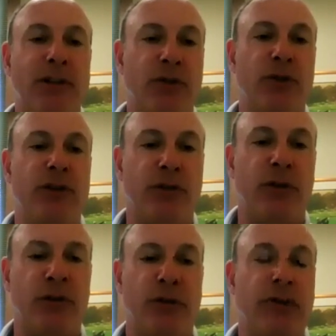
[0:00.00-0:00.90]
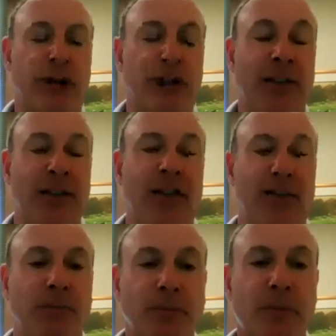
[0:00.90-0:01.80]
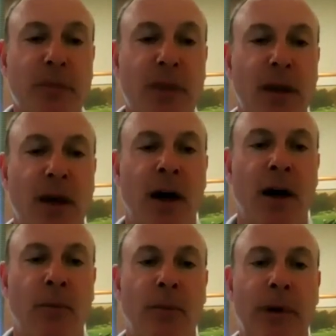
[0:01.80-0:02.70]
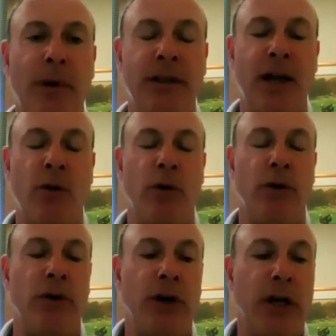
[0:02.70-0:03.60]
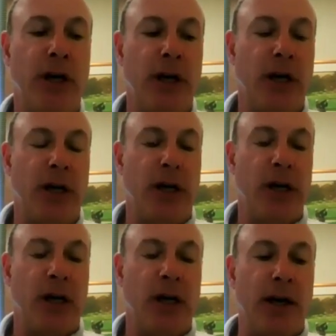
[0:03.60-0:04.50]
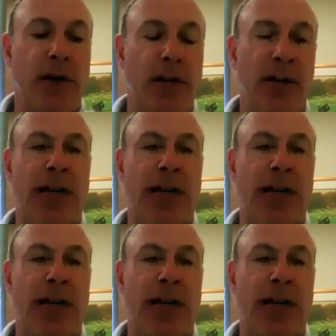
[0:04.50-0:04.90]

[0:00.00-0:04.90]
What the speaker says: in transition, as they were splitting